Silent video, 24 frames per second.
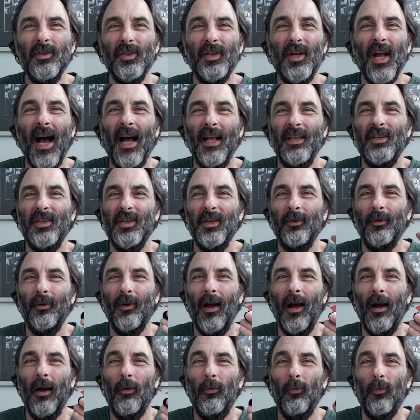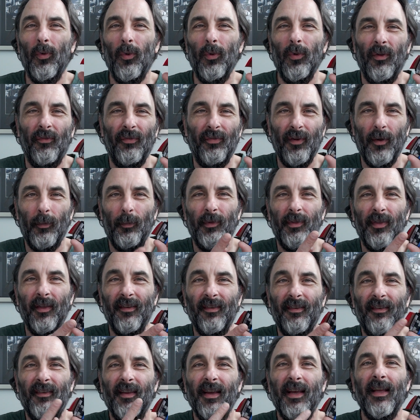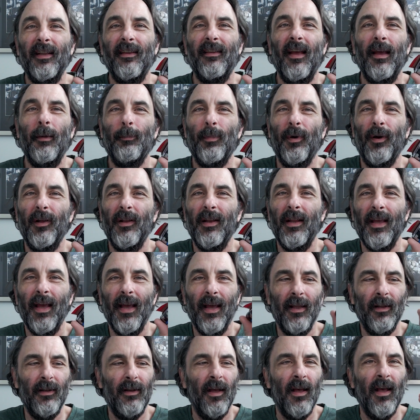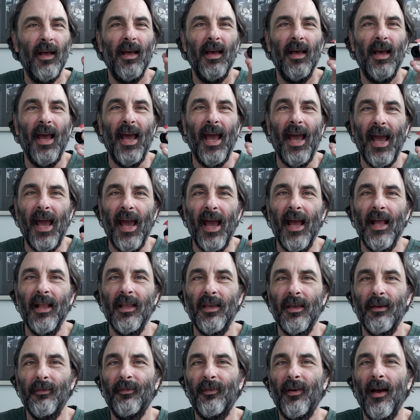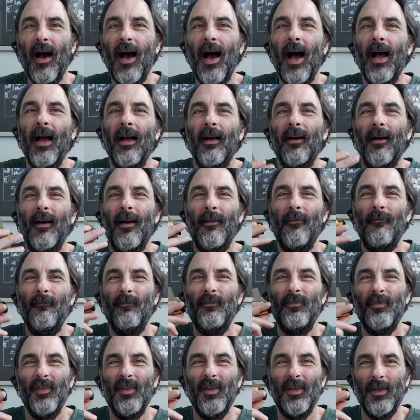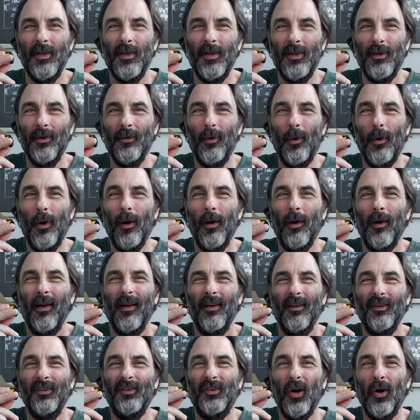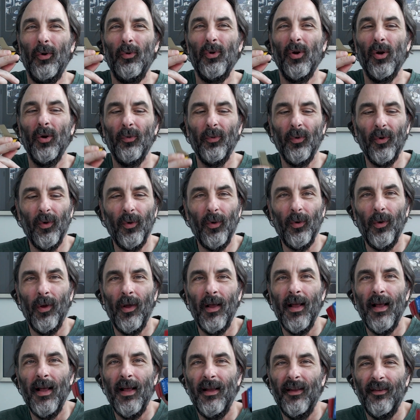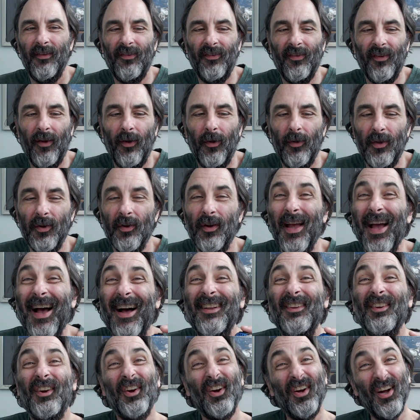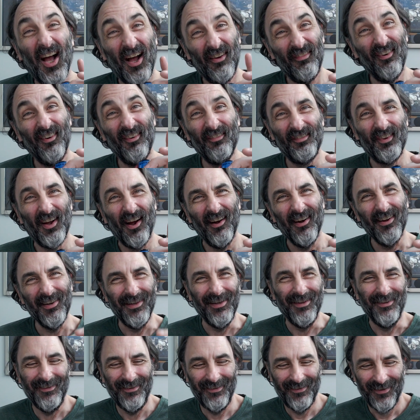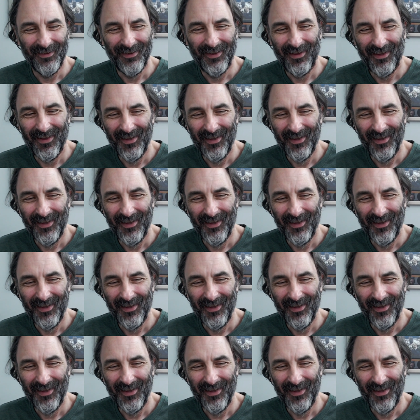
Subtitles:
You've got your roll of film with a sticky tape on the end, and you've got your donor roll. So you're under cover of darkness,